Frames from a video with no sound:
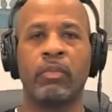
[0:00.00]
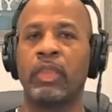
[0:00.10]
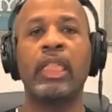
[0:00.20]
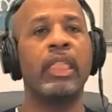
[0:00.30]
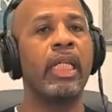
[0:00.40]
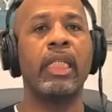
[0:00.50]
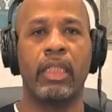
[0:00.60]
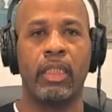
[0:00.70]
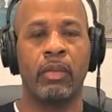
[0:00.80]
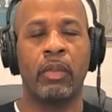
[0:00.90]
Didn't end
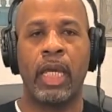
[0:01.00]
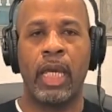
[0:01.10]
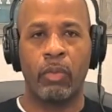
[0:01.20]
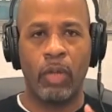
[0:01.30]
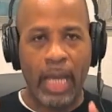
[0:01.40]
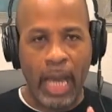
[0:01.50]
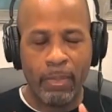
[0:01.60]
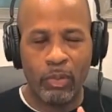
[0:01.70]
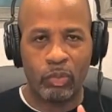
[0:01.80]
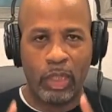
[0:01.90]
it. And
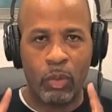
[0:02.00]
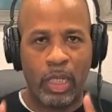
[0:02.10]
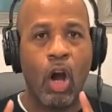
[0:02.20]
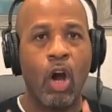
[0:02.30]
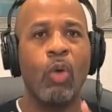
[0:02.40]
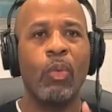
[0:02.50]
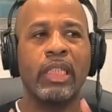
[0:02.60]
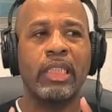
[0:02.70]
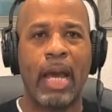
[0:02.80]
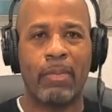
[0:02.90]
what
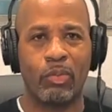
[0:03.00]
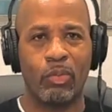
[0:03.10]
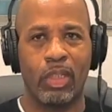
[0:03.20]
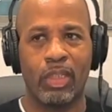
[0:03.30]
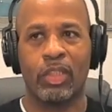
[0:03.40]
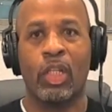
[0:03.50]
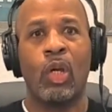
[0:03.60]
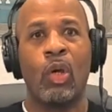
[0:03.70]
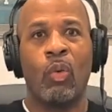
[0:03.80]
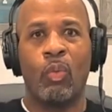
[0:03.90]
always happened was
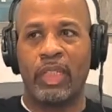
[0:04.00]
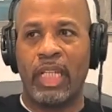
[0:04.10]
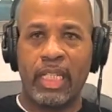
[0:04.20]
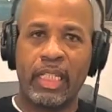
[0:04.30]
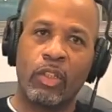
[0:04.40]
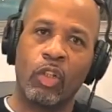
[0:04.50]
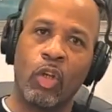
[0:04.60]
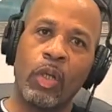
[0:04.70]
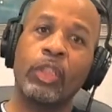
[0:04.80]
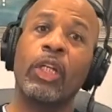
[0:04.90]
when they
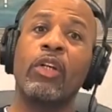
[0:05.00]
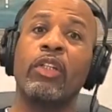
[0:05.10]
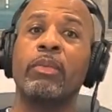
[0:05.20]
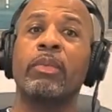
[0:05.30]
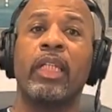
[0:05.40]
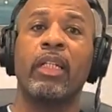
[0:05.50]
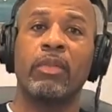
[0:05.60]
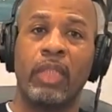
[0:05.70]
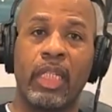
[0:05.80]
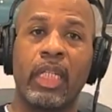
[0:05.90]
go and turn
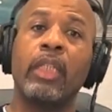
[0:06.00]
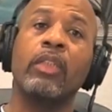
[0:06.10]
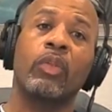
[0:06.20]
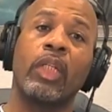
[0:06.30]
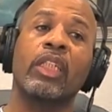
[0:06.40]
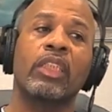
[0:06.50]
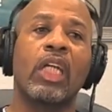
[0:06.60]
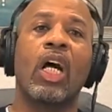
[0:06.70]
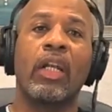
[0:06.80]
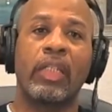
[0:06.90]
themselves in so they could
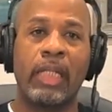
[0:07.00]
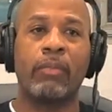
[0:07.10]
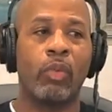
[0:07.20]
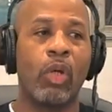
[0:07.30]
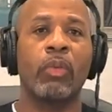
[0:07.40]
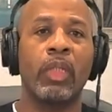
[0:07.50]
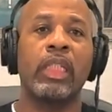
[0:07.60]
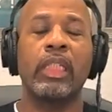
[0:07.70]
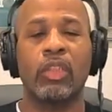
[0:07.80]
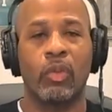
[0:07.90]
start that work
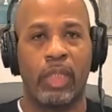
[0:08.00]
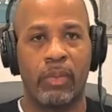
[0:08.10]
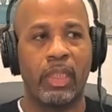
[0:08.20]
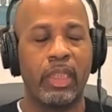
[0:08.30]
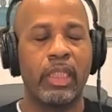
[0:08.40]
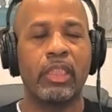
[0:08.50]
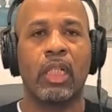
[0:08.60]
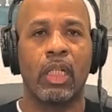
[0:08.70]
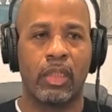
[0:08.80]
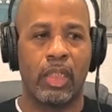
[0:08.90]
release or that
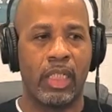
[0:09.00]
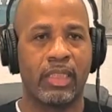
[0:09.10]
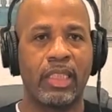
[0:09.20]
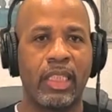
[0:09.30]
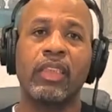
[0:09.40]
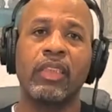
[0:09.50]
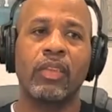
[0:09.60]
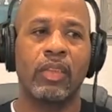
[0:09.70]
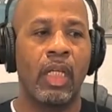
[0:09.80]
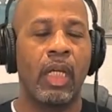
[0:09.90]
release a
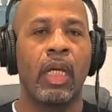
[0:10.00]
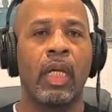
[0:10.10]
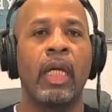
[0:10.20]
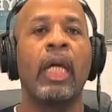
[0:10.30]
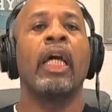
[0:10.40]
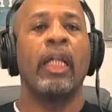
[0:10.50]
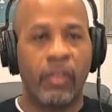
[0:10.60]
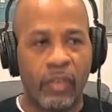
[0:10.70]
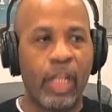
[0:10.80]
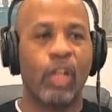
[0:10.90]
sentence,
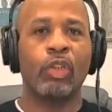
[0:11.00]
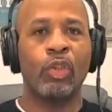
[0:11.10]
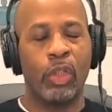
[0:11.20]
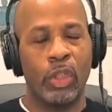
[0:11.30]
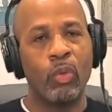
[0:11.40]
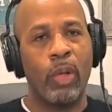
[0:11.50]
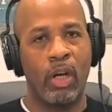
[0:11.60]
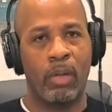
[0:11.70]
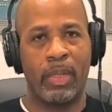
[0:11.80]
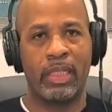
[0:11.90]
they'll do a UA
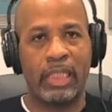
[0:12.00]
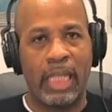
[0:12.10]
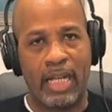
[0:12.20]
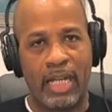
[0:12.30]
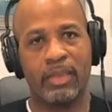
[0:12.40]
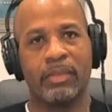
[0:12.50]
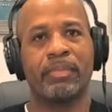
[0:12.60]
or breathalyzer.